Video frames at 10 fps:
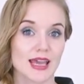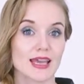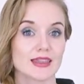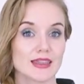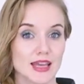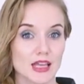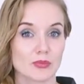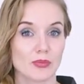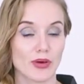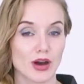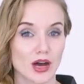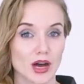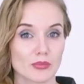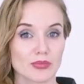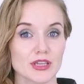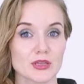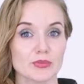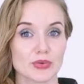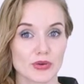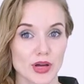and then pump
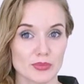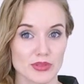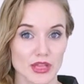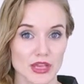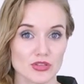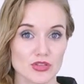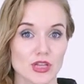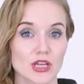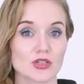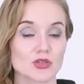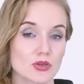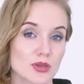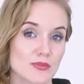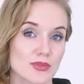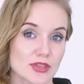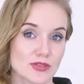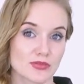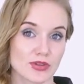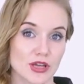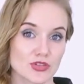in propping engine to keep these
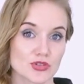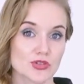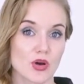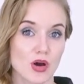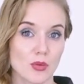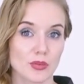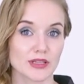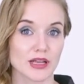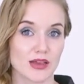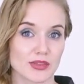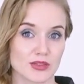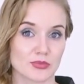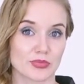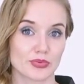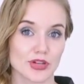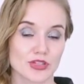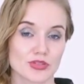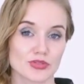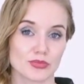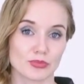fractures open after the
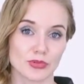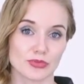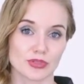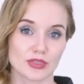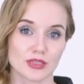pressure is removed.